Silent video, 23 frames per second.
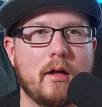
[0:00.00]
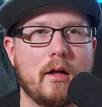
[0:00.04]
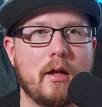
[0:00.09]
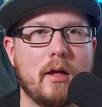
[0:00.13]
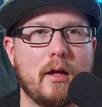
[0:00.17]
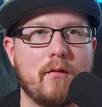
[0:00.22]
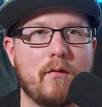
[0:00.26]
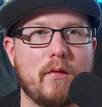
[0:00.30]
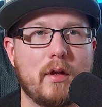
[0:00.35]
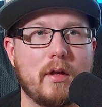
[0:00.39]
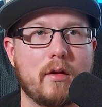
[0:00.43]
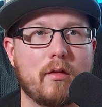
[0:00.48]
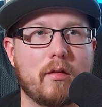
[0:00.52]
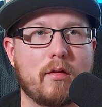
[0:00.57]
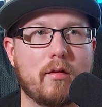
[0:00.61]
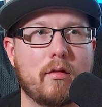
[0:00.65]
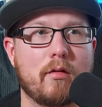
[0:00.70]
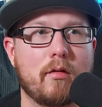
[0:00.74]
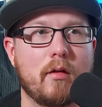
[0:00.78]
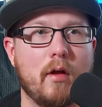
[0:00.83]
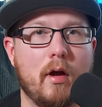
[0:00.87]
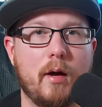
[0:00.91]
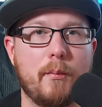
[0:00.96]
if
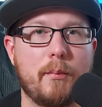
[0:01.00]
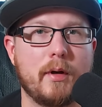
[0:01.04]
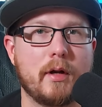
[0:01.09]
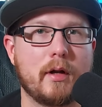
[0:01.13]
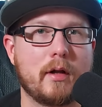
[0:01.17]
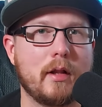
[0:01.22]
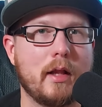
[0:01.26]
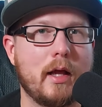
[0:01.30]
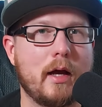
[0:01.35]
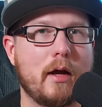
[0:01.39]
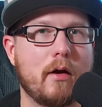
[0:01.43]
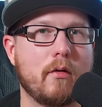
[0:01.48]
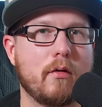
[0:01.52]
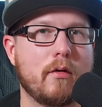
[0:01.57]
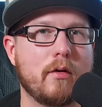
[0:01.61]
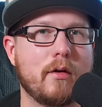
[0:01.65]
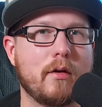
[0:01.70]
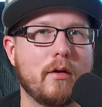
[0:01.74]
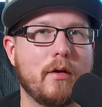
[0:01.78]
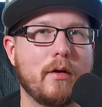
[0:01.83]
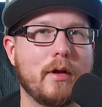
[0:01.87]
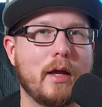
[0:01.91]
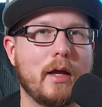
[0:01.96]
it's up in a cloud.
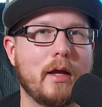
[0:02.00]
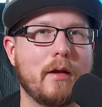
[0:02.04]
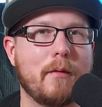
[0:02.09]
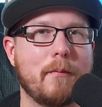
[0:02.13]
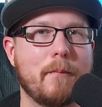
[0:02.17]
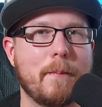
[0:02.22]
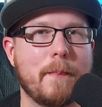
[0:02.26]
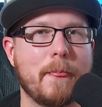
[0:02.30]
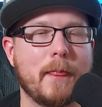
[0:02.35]
Okay.